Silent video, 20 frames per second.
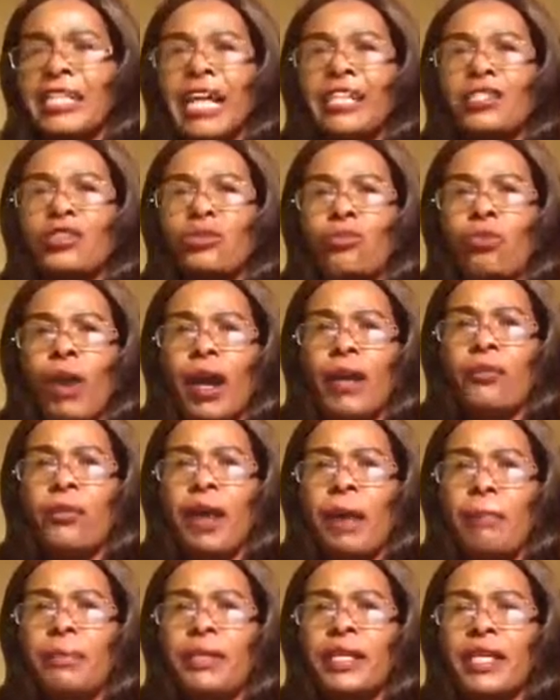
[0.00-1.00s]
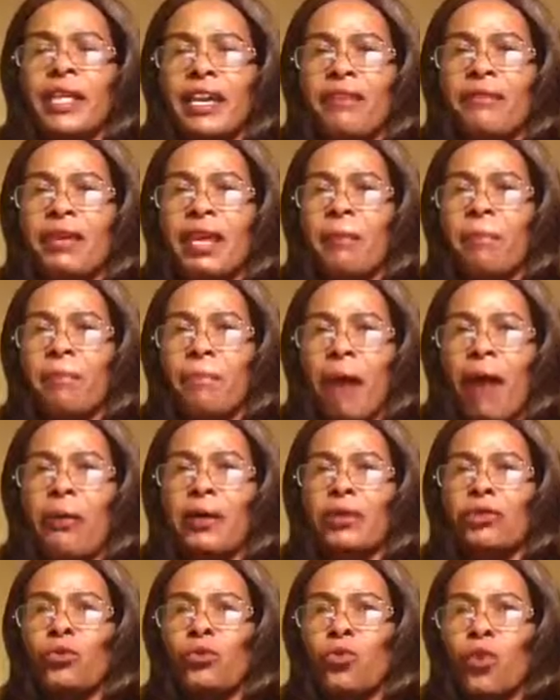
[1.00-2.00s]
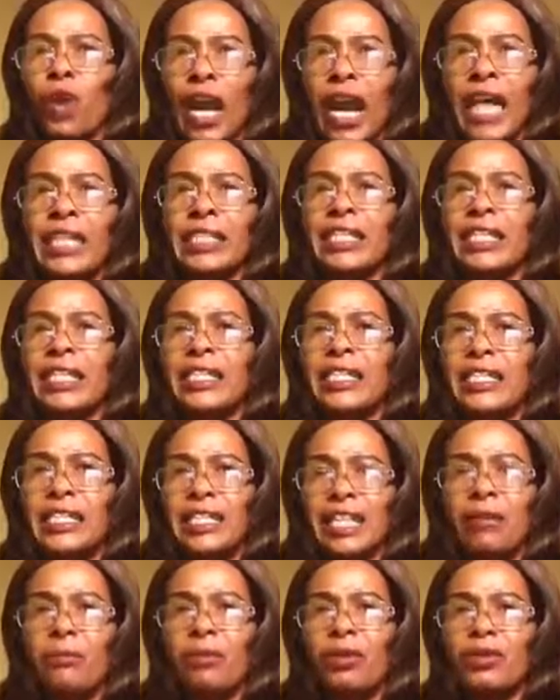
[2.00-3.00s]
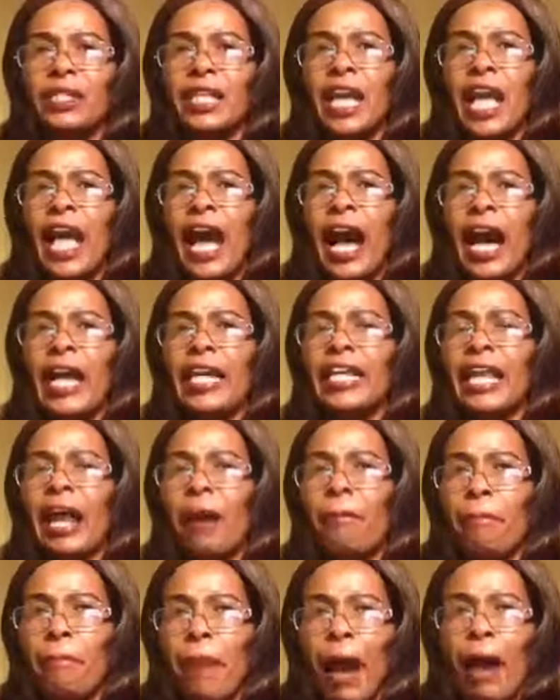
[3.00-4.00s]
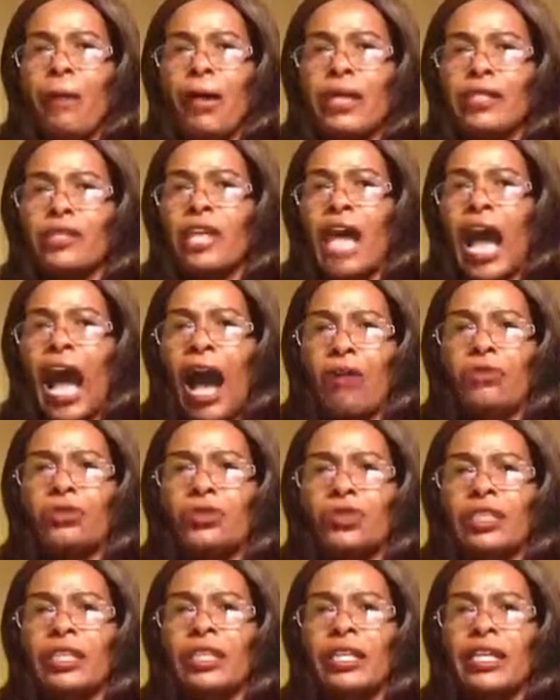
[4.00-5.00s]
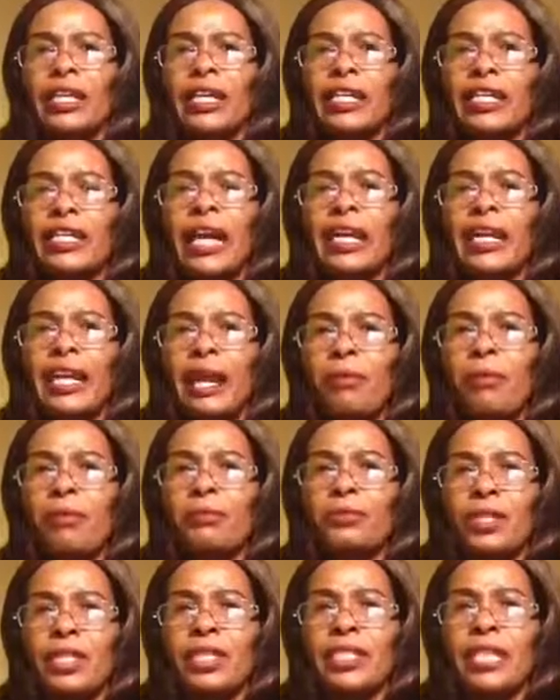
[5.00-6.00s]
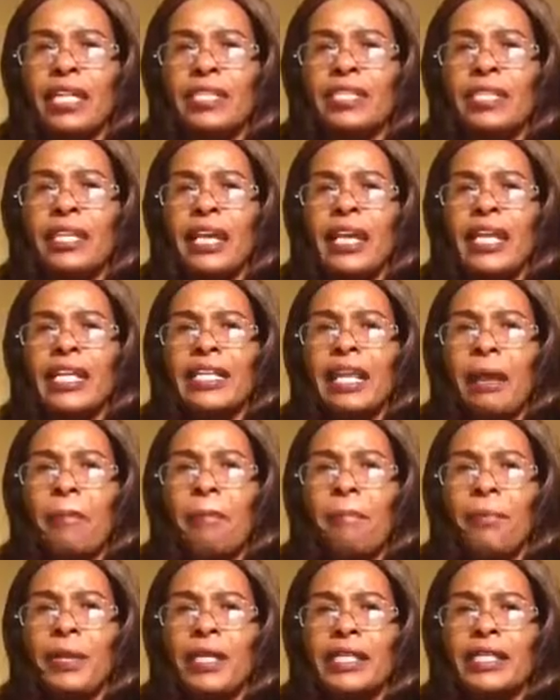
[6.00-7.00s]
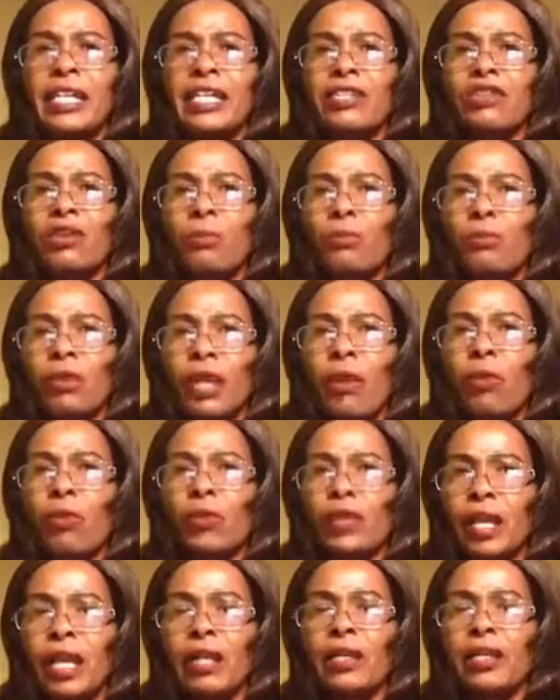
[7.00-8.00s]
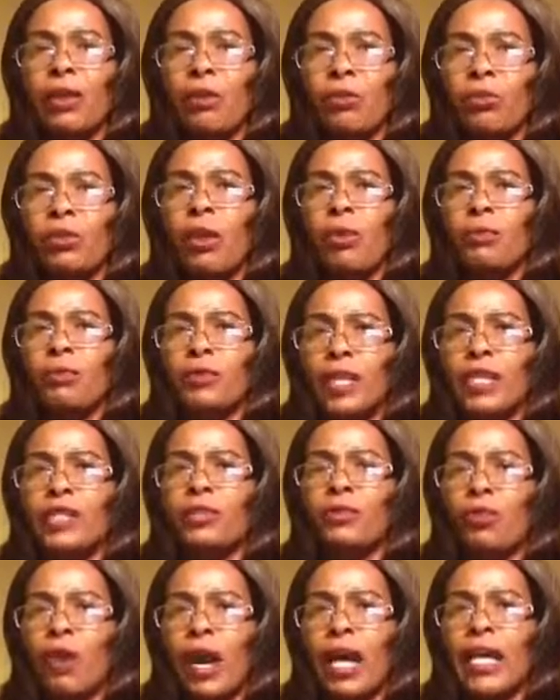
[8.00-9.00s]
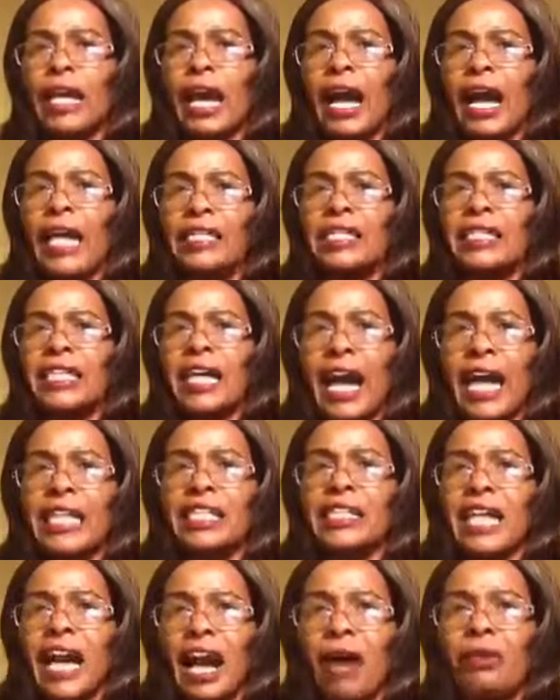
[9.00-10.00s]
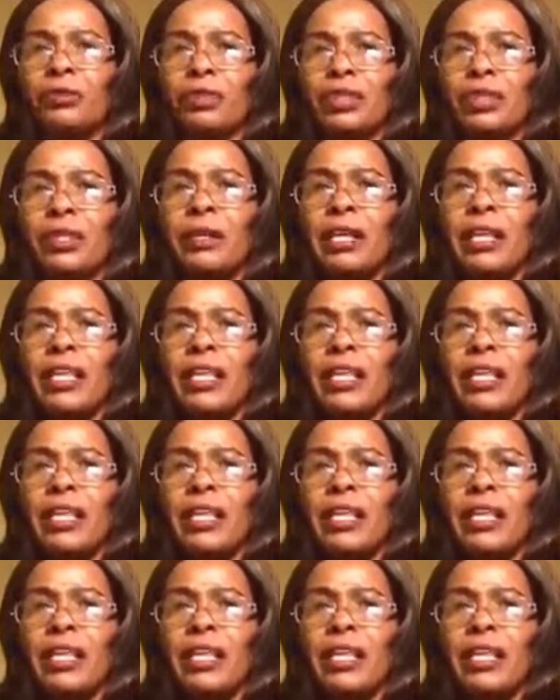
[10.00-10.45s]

That's why we have been given power to cast the demons and their powers out in the name of Jesus. The princess of, the, eh, the of this world has cast out.